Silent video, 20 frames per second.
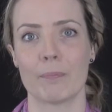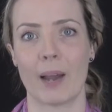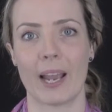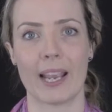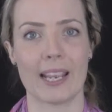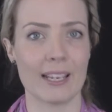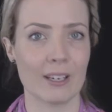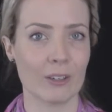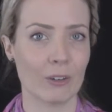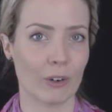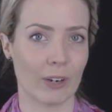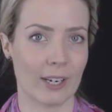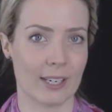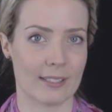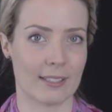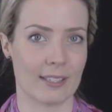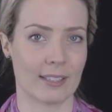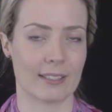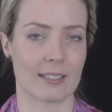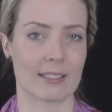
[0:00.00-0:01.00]
By
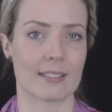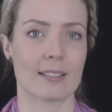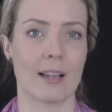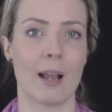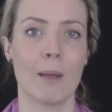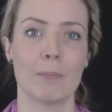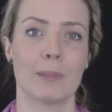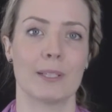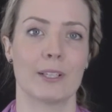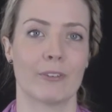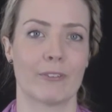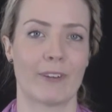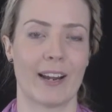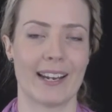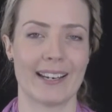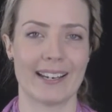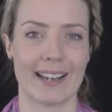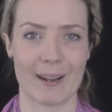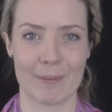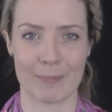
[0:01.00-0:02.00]
increasing the sampling
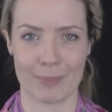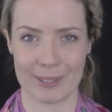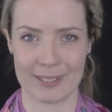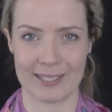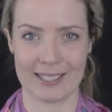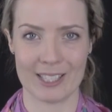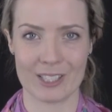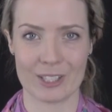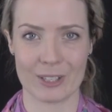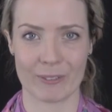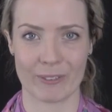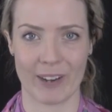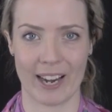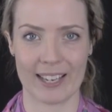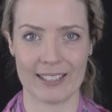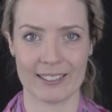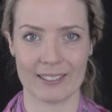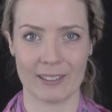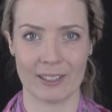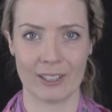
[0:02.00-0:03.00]
rate and precision
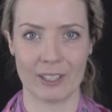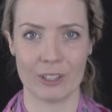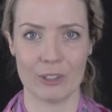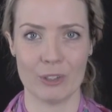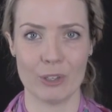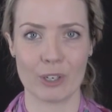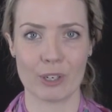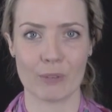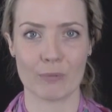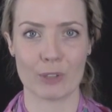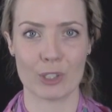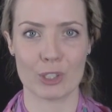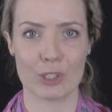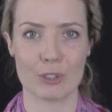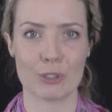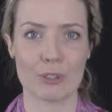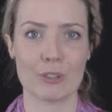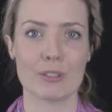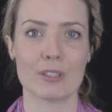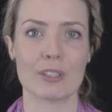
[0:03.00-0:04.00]
rate, you can
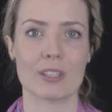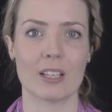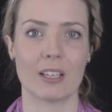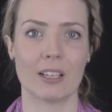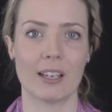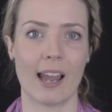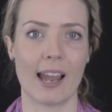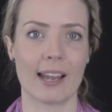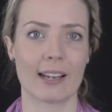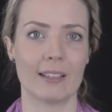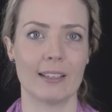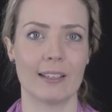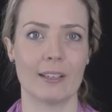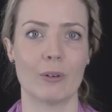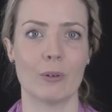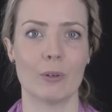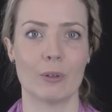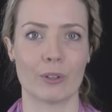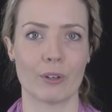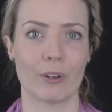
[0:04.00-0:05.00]
reduce the
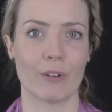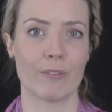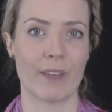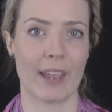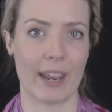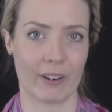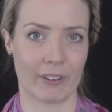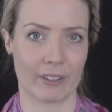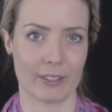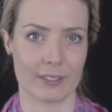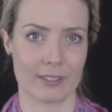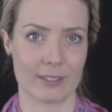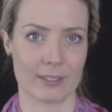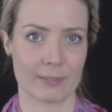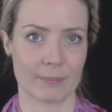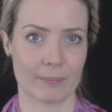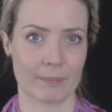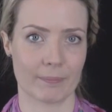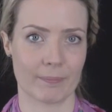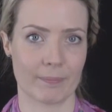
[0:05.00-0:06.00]
likelihood of
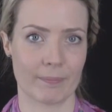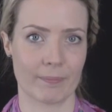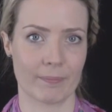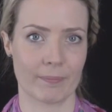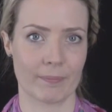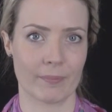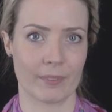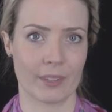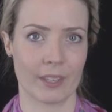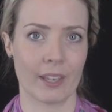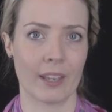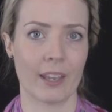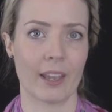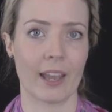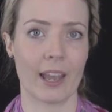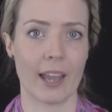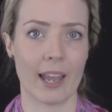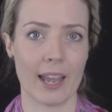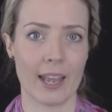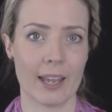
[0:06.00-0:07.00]
errors
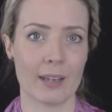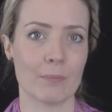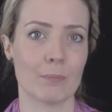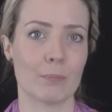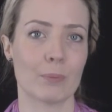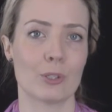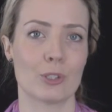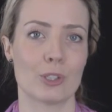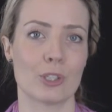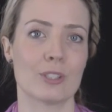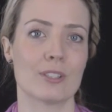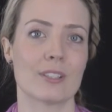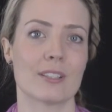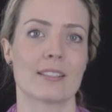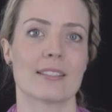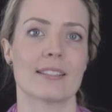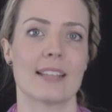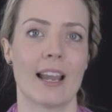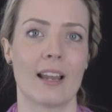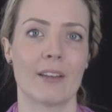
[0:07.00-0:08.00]
and produce
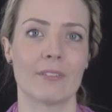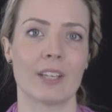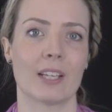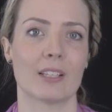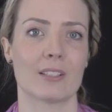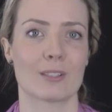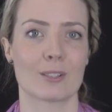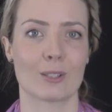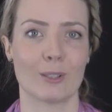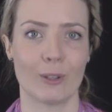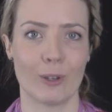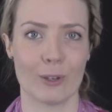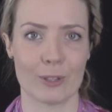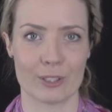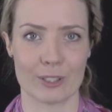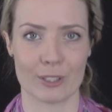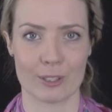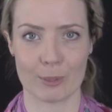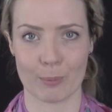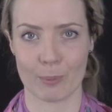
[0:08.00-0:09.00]
a sound that is
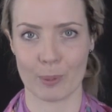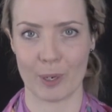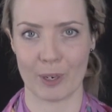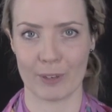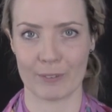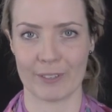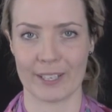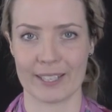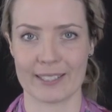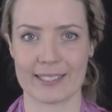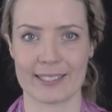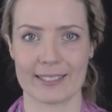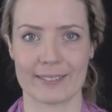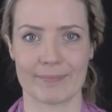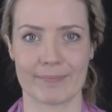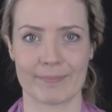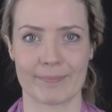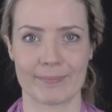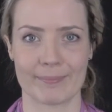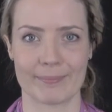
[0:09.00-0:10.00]
closer to perfect.
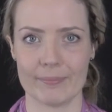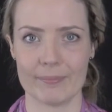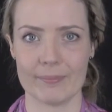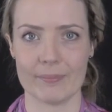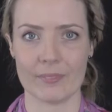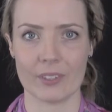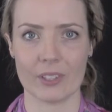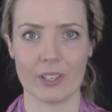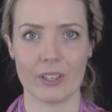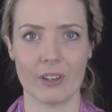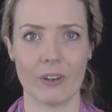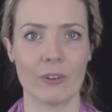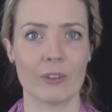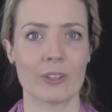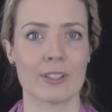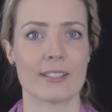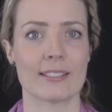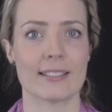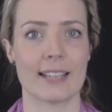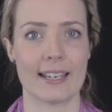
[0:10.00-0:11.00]

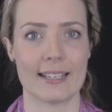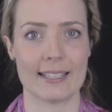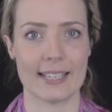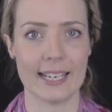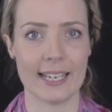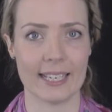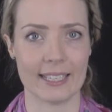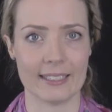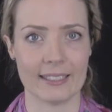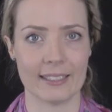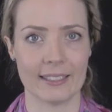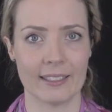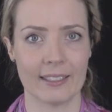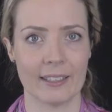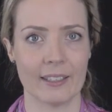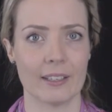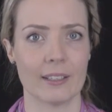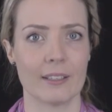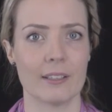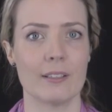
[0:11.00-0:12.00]
On a CD,
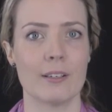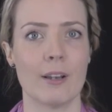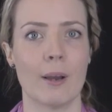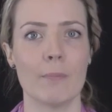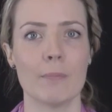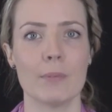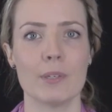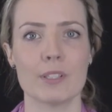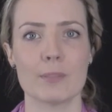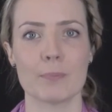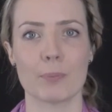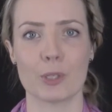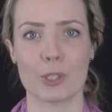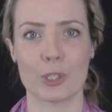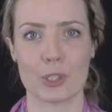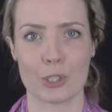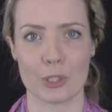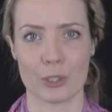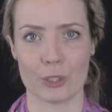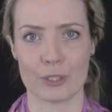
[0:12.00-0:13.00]
numbers
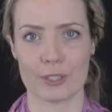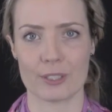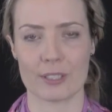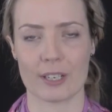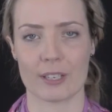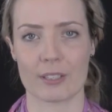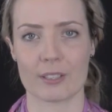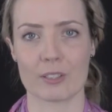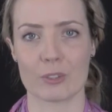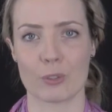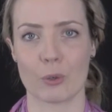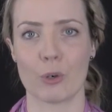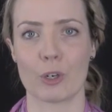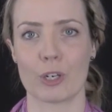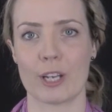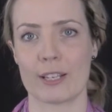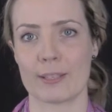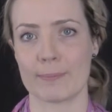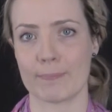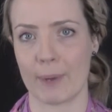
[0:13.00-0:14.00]
produced are
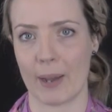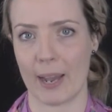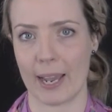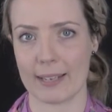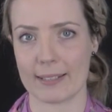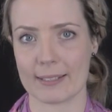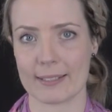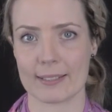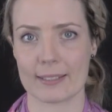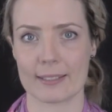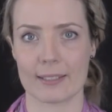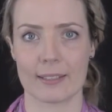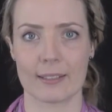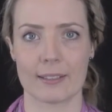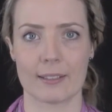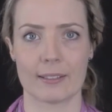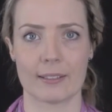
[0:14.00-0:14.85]
stored as bytes.